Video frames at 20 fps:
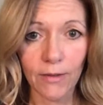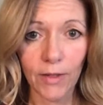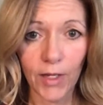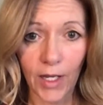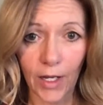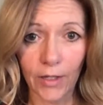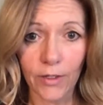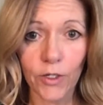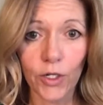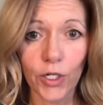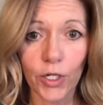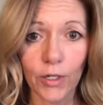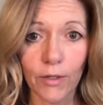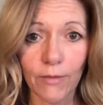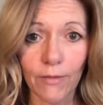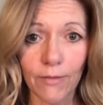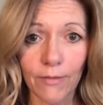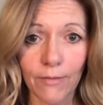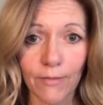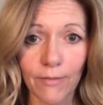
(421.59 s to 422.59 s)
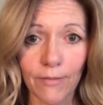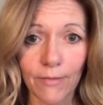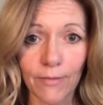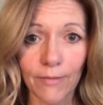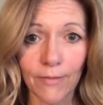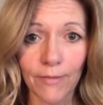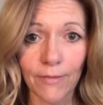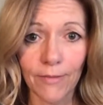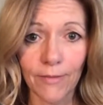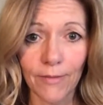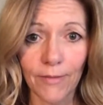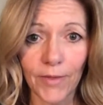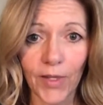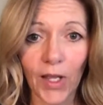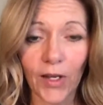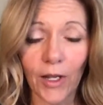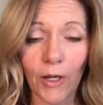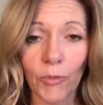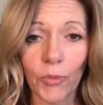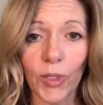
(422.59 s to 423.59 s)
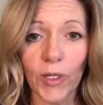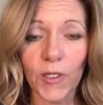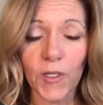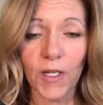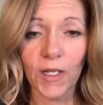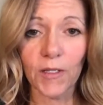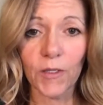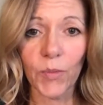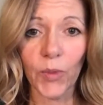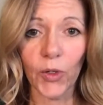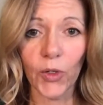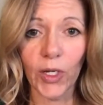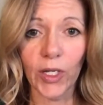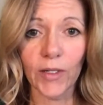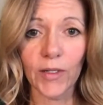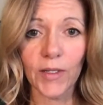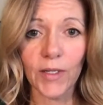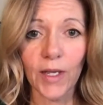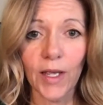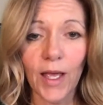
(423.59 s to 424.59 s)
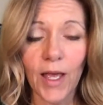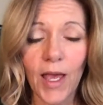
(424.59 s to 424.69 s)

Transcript: itch, that unpleasant experience,